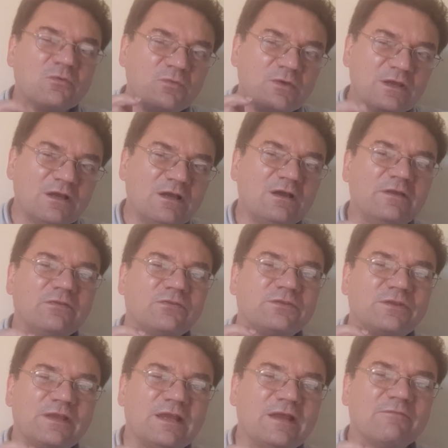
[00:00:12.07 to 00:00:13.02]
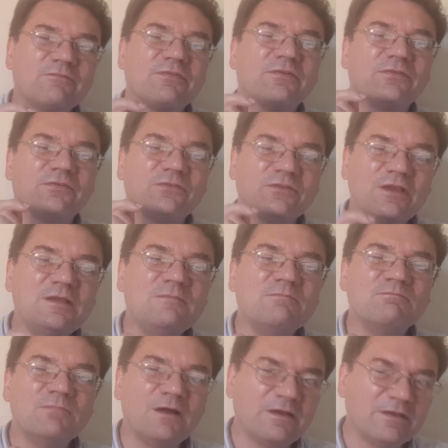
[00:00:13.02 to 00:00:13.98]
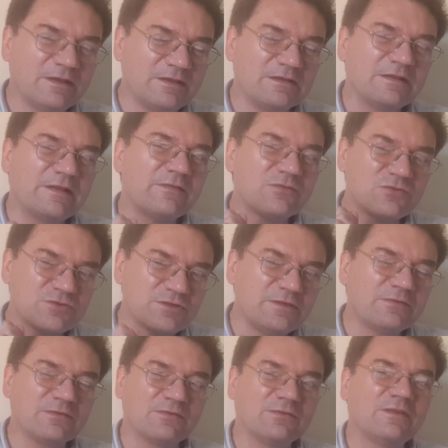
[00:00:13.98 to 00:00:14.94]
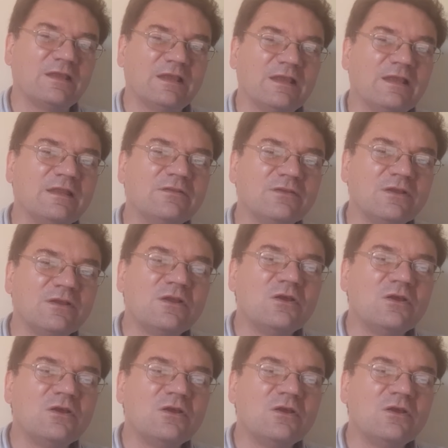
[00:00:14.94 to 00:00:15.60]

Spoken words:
We're asked to have the same mind as Jesus had